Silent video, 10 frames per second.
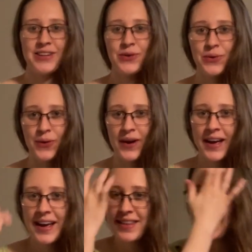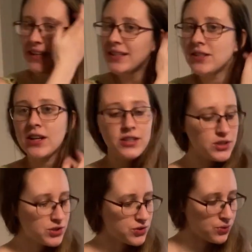cool. These are
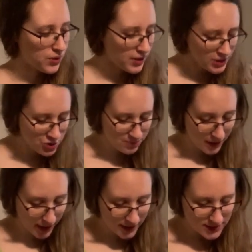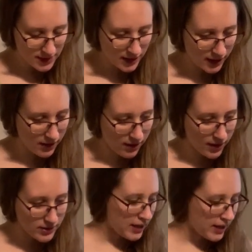storage bags that I
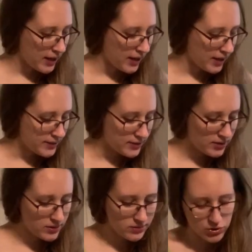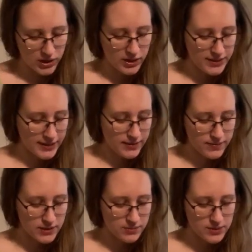got, and I'm trying to think if
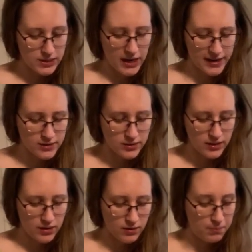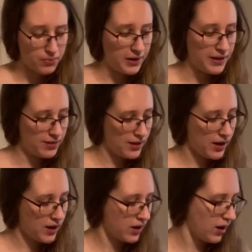this was actually the print that
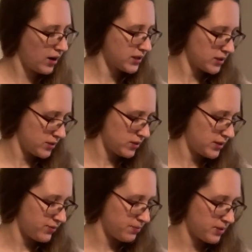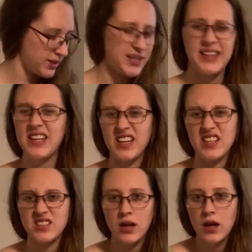I got, because it's all different prints. I think it
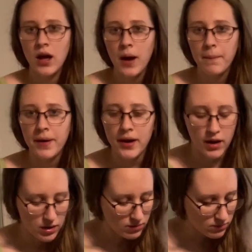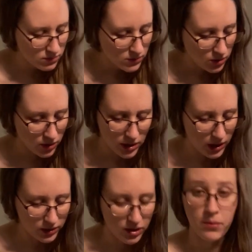is, but or
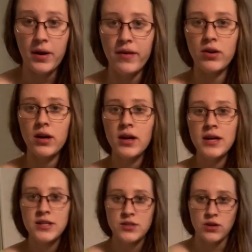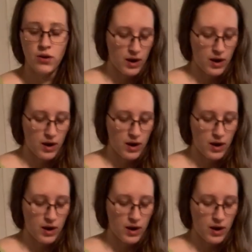color, whatever. So